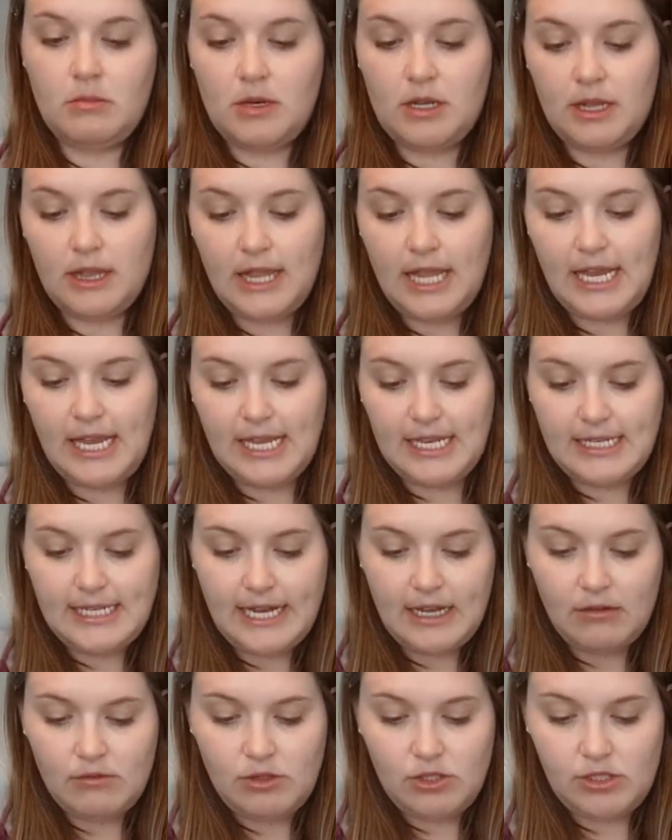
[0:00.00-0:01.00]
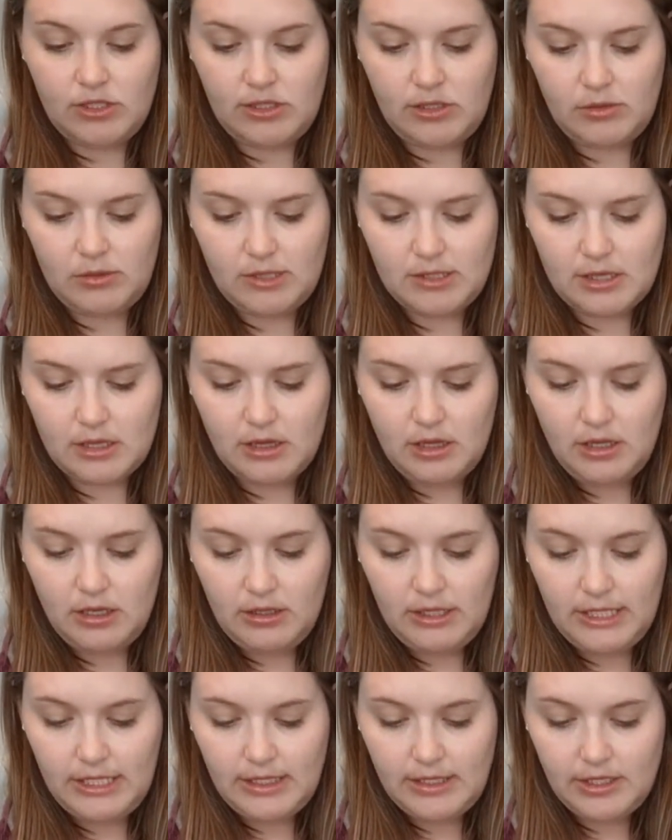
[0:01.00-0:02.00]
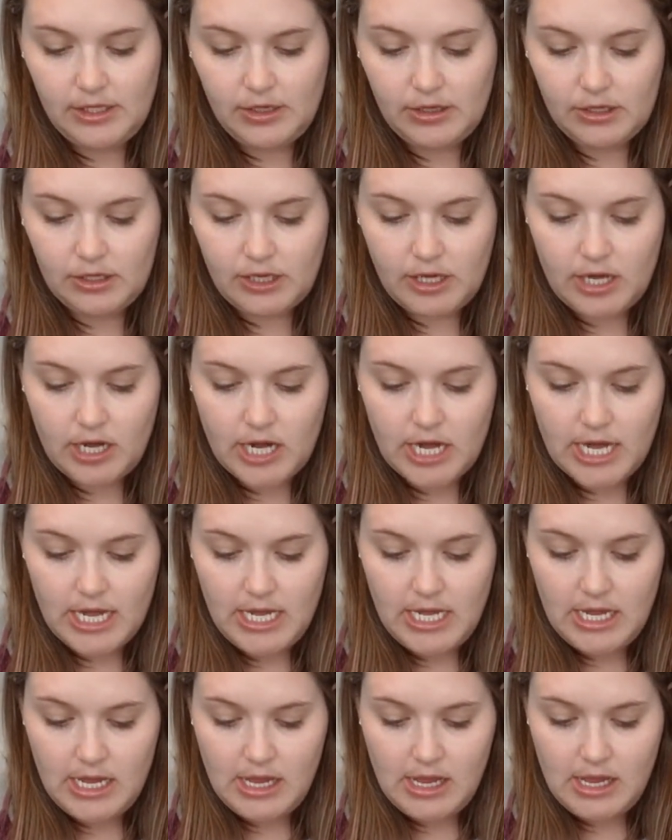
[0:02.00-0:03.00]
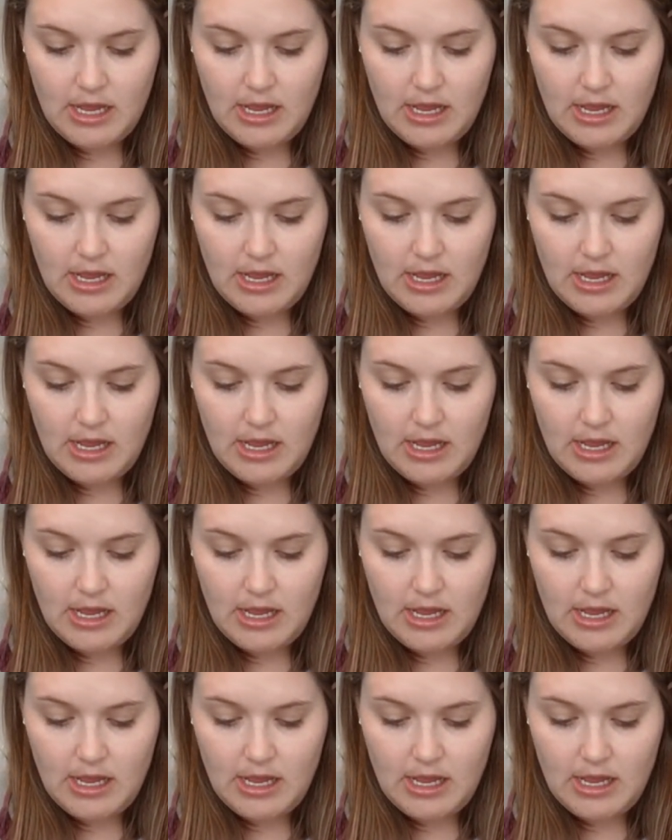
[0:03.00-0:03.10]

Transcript: I'm going to lay it down just so it's a little easier to cut.